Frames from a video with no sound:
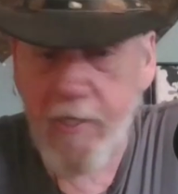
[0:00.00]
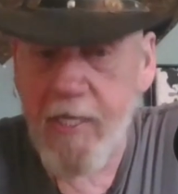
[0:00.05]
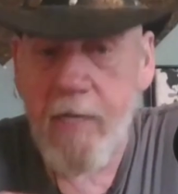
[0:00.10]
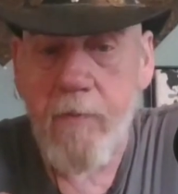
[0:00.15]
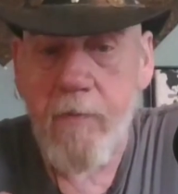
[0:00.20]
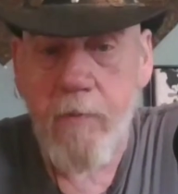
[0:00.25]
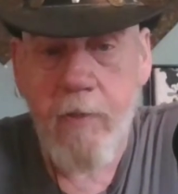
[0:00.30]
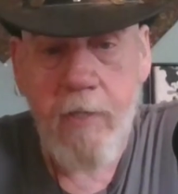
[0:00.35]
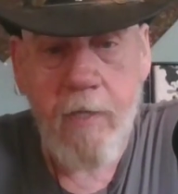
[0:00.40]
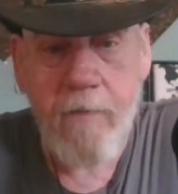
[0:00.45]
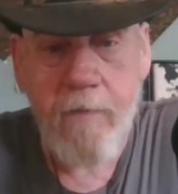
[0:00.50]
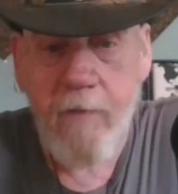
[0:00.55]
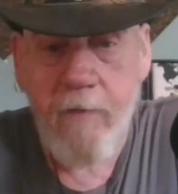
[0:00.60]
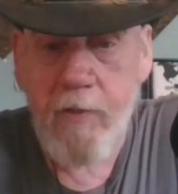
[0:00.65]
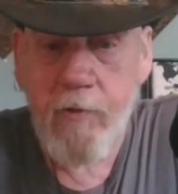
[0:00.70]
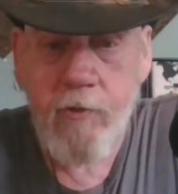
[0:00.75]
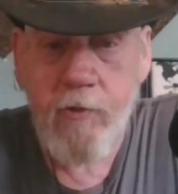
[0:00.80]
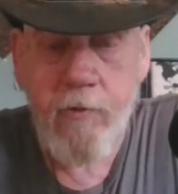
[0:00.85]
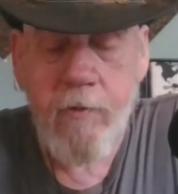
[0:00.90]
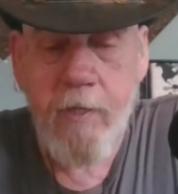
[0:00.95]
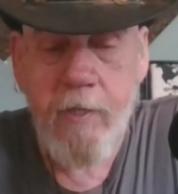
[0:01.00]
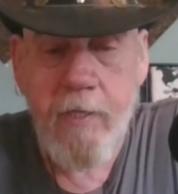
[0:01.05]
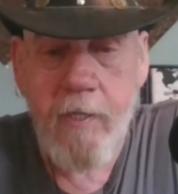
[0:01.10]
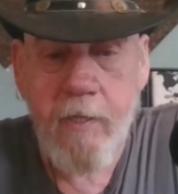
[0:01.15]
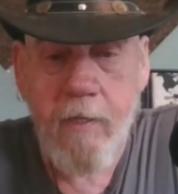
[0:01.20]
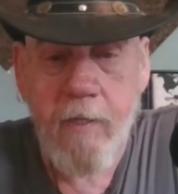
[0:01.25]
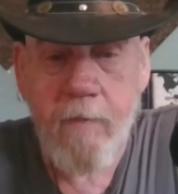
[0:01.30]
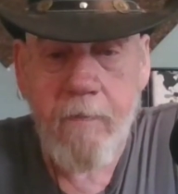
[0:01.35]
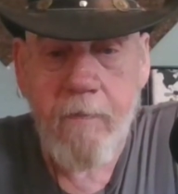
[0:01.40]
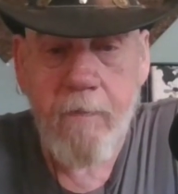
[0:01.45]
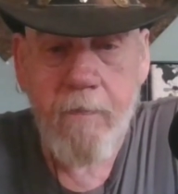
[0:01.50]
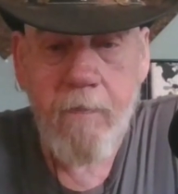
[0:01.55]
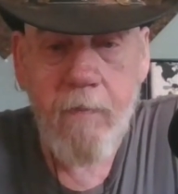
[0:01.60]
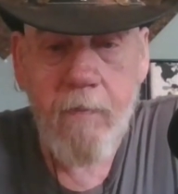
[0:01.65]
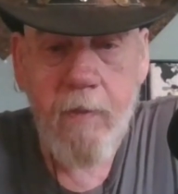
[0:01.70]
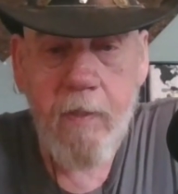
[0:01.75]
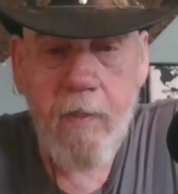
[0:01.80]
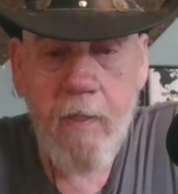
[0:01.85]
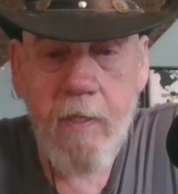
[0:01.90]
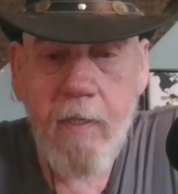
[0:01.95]
get rid of it straight up.
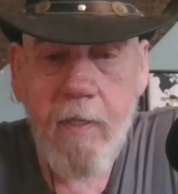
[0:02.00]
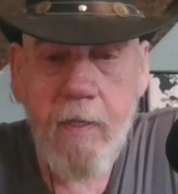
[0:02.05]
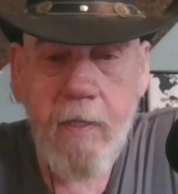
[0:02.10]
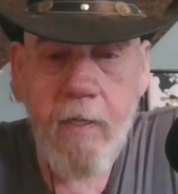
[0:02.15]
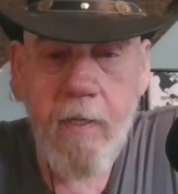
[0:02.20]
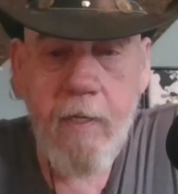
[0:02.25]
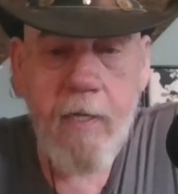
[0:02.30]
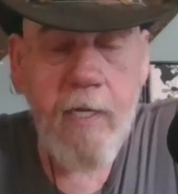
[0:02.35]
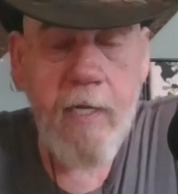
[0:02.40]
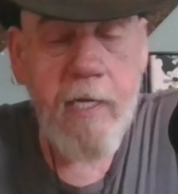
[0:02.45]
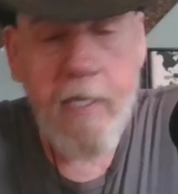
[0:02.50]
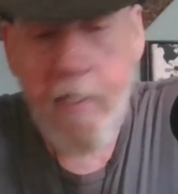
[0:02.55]
He